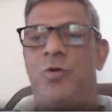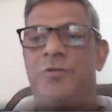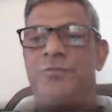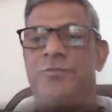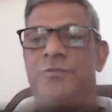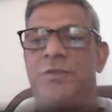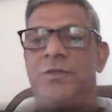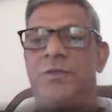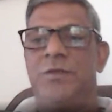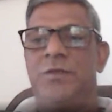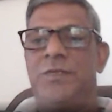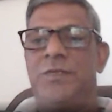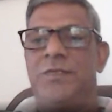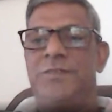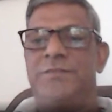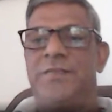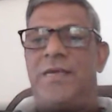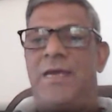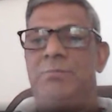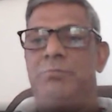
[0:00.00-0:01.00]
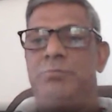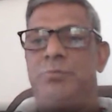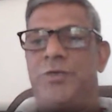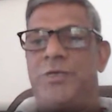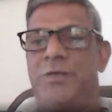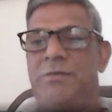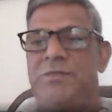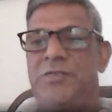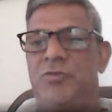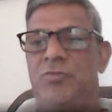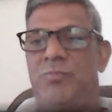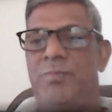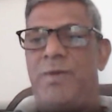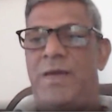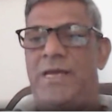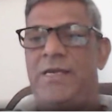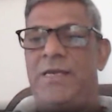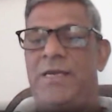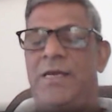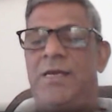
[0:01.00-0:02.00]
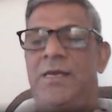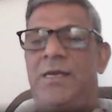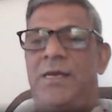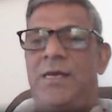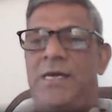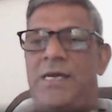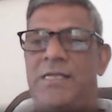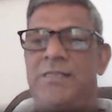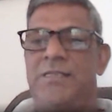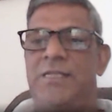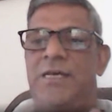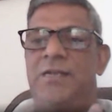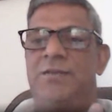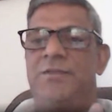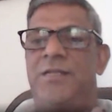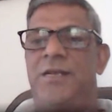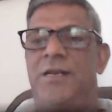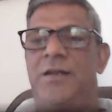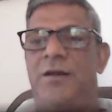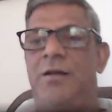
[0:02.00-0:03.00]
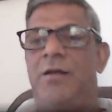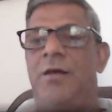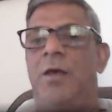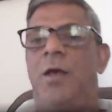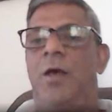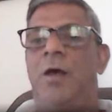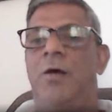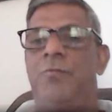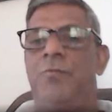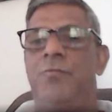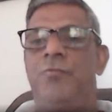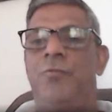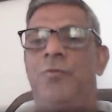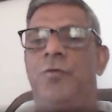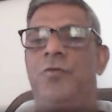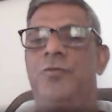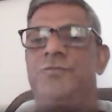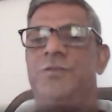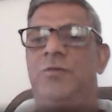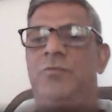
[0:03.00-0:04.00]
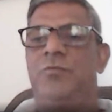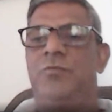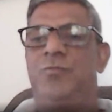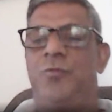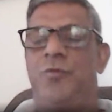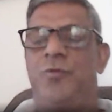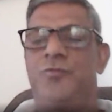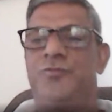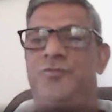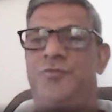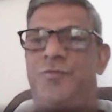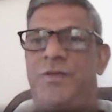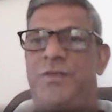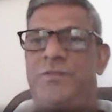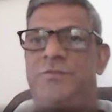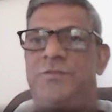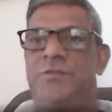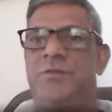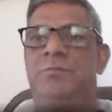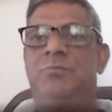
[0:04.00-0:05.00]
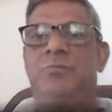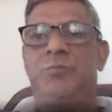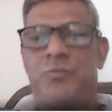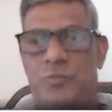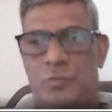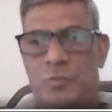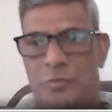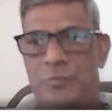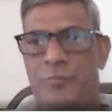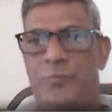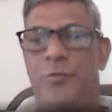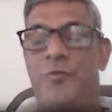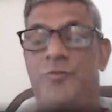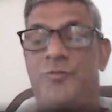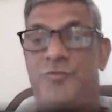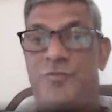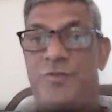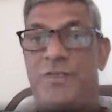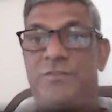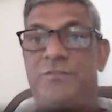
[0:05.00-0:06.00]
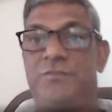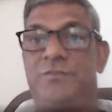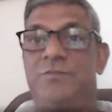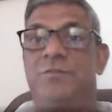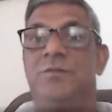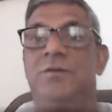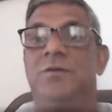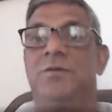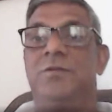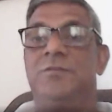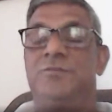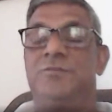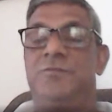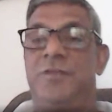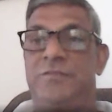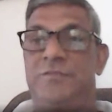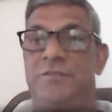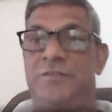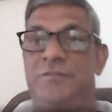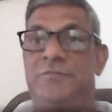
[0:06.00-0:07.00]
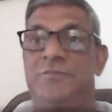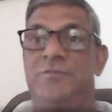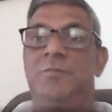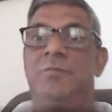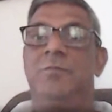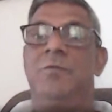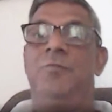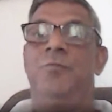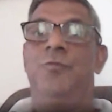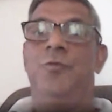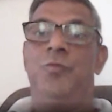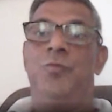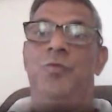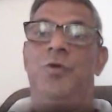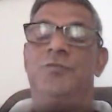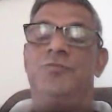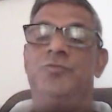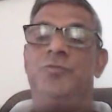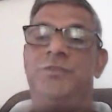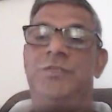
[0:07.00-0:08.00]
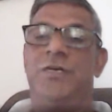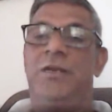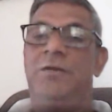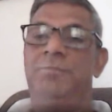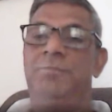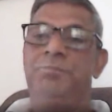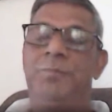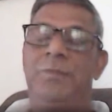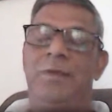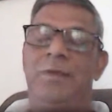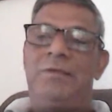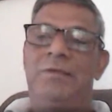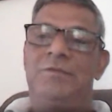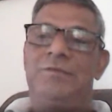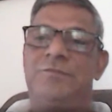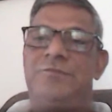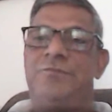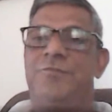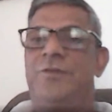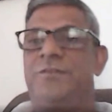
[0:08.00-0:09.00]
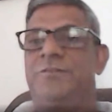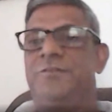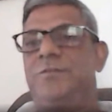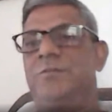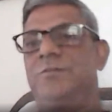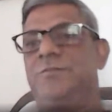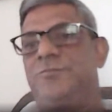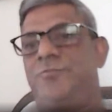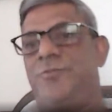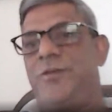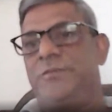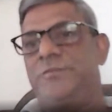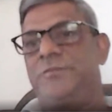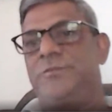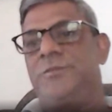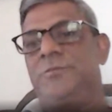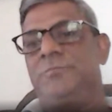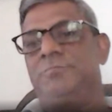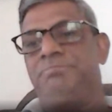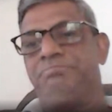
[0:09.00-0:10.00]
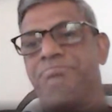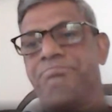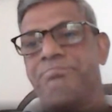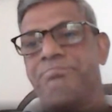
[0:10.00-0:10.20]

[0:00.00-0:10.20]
words. Sam bought a new bag. And there are 4 sounds, 4 stressed. So 4 stresses. 4 words which are stressed.